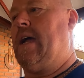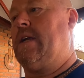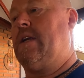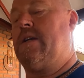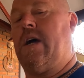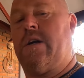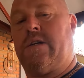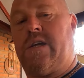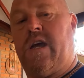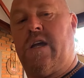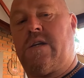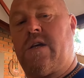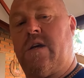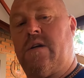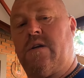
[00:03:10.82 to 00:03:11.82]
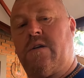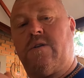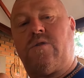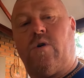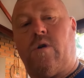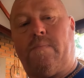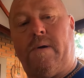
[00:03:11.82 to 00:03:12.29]
and you don't get
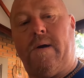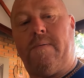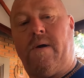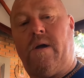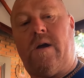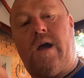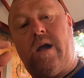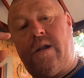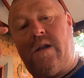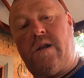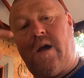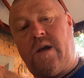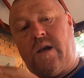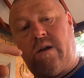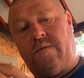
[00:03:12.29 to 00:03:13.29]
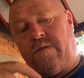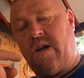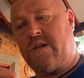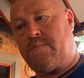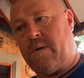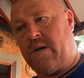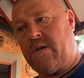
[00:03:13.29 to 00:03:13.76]
toilet paper, and you don't get a
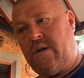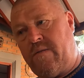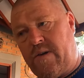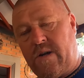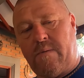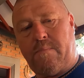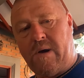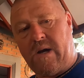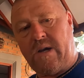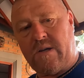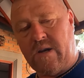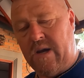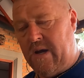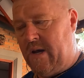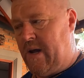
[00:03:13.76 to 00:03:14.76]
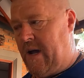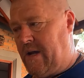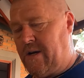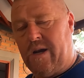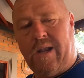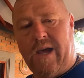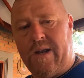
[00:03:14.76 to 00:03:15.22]
flush button. You get a bucket
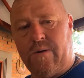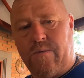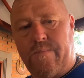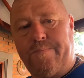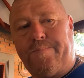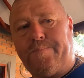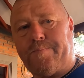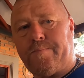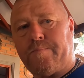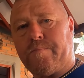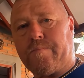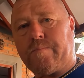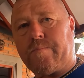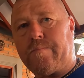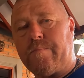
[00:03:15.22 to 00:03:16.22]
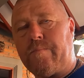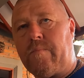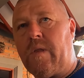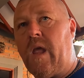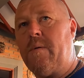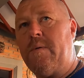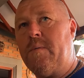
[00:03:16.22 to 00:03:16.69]
and a ladle.
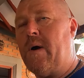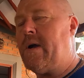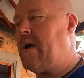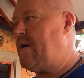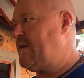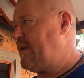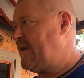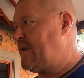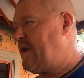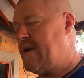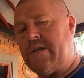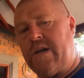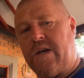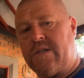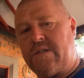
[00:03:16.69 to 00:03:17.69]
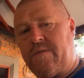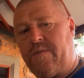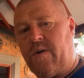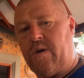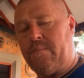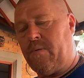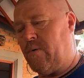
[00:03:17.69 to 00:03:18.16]
And we won't go into the details, the
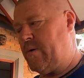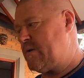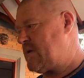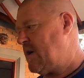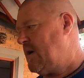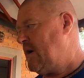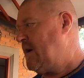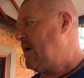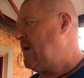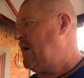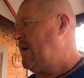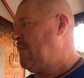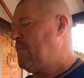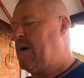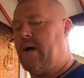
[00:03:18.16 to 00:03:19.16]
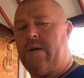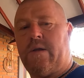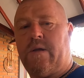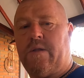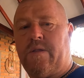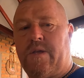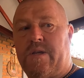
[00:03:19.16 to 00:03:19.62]
fine points, but
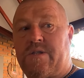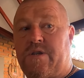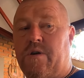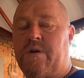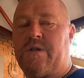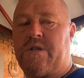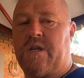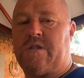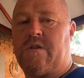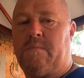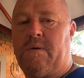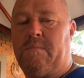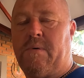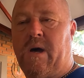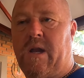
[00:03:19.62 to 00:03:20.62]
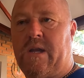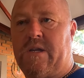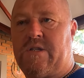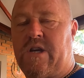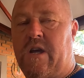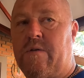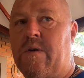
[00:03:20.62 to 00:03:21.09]
the sewage system in
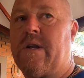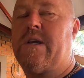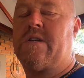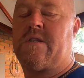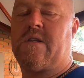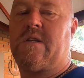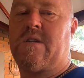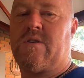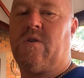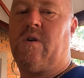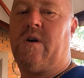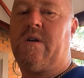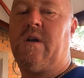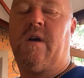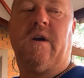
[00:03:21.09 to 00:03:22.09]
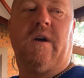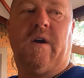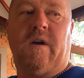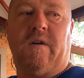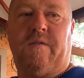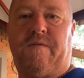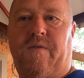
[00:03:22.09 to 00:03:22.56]
Bali generally isn't designed
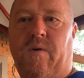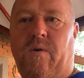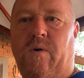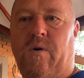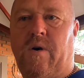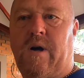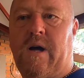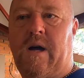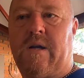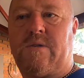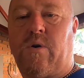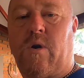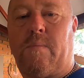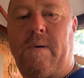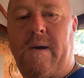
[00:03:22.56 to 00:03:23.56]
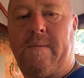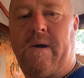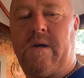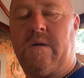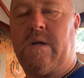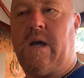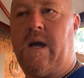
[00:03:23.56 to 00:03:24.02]
for toilet paper.